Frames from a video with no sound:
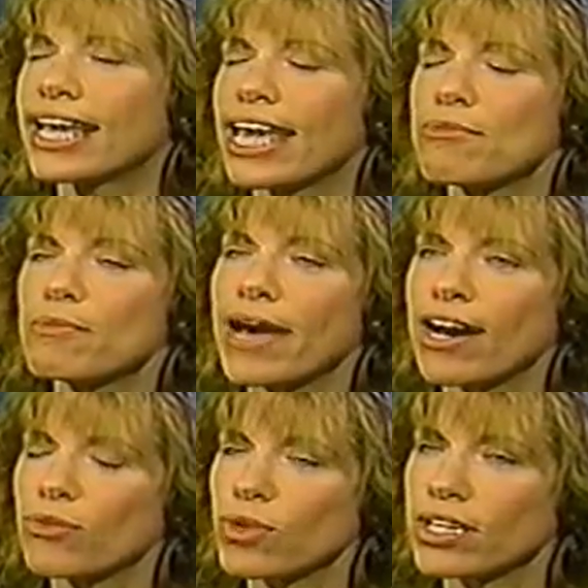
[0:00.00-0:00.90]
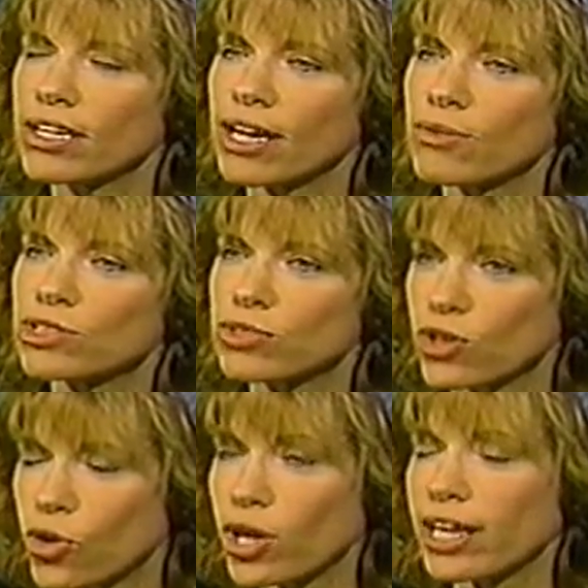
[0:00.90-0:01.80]
came about when I was
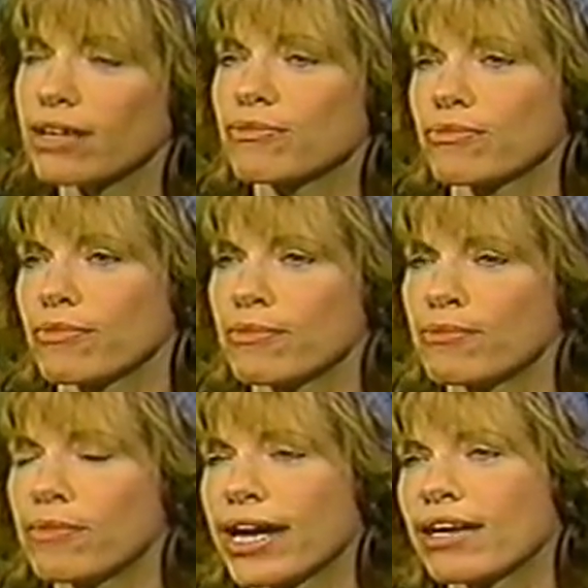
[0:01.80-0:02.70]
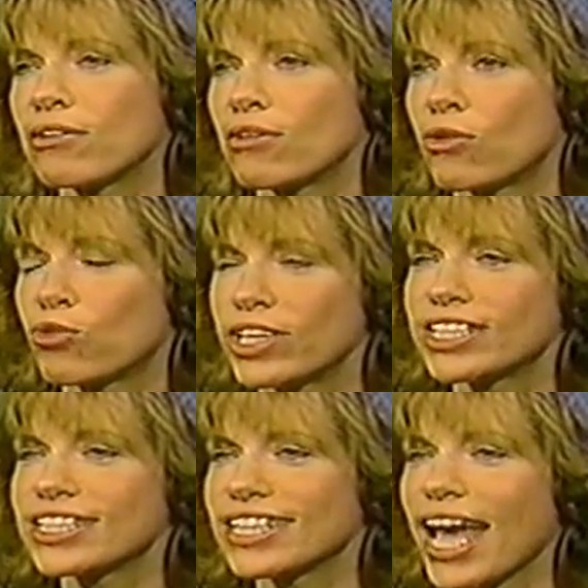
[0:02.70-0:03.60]
recording my
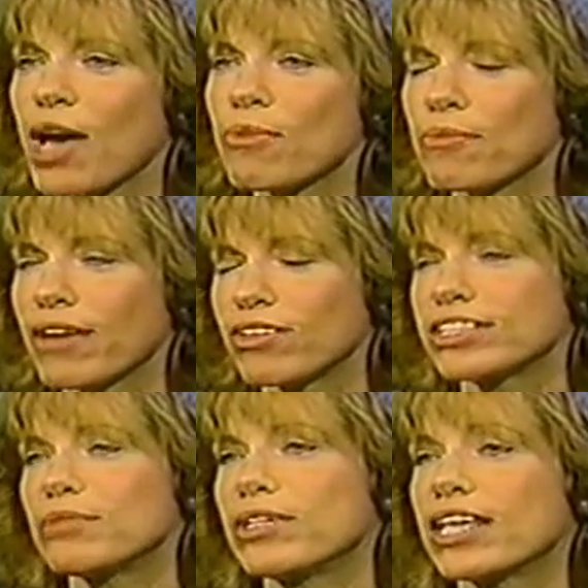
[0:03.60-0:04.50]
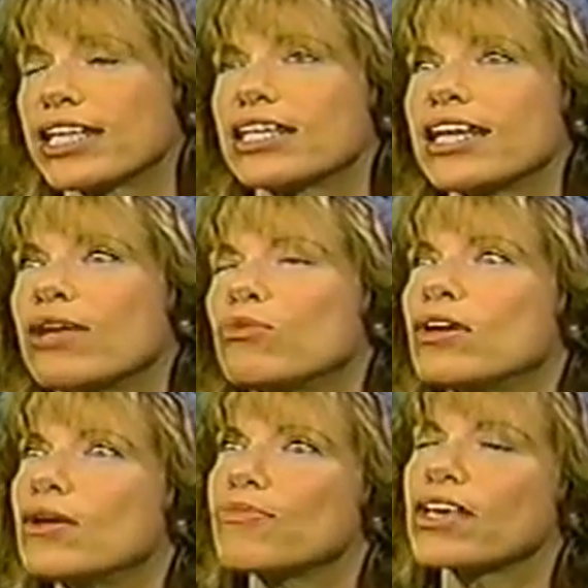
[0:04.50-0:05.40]
recent album, Have You Seen Me Lately? And
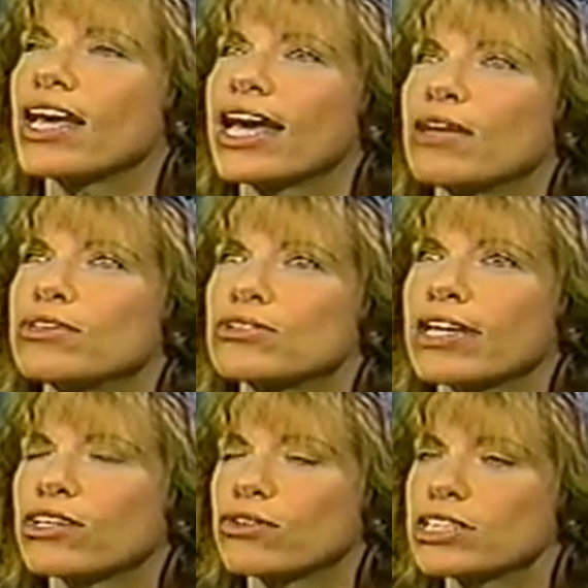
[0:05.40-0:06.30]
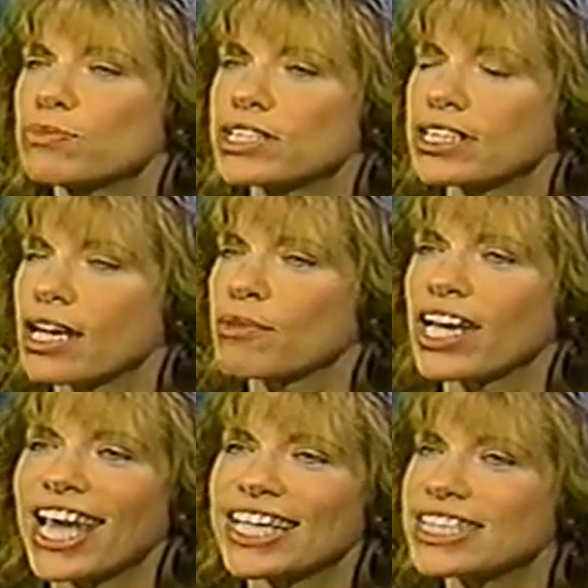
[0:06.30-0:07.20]
it was around Christmas time, and
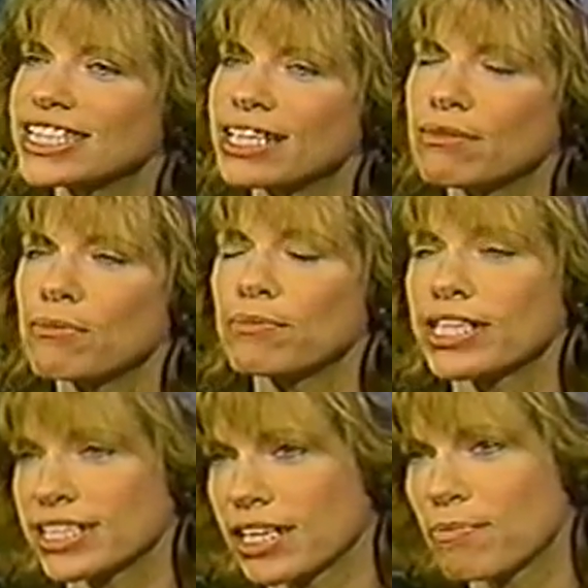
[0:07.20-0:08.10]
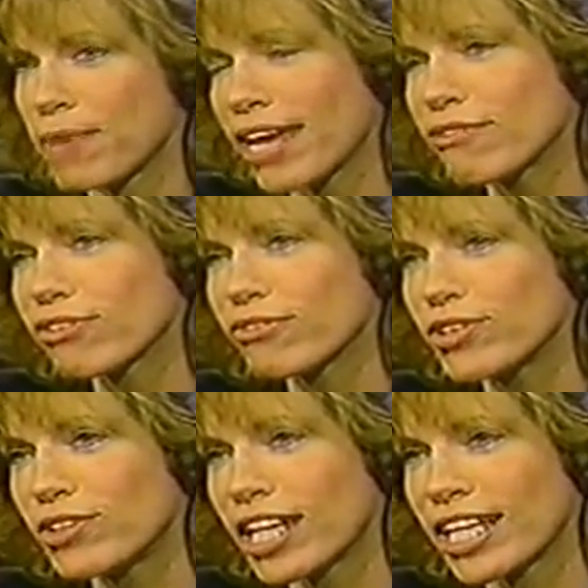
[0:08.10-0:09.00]
I hadn't seen my son Ben for a
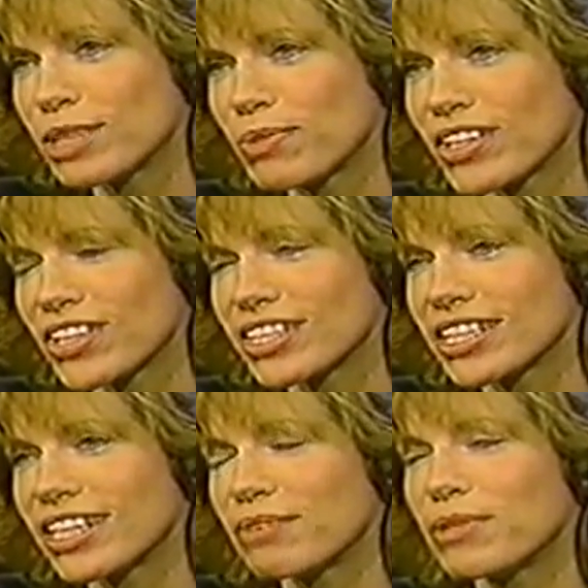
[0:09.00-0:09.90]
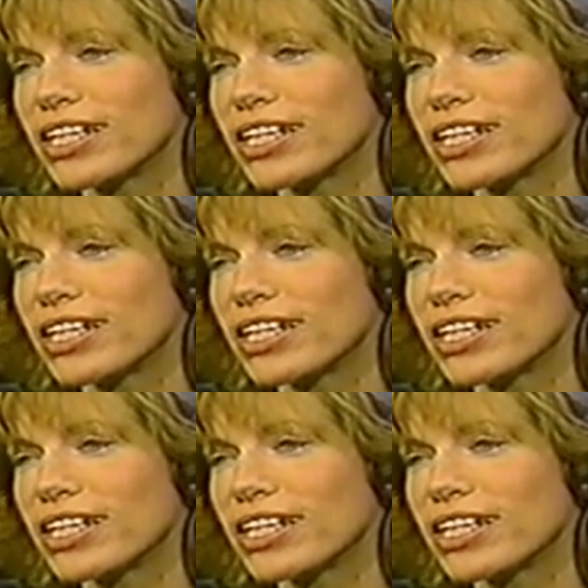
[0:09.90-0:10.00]
few days because he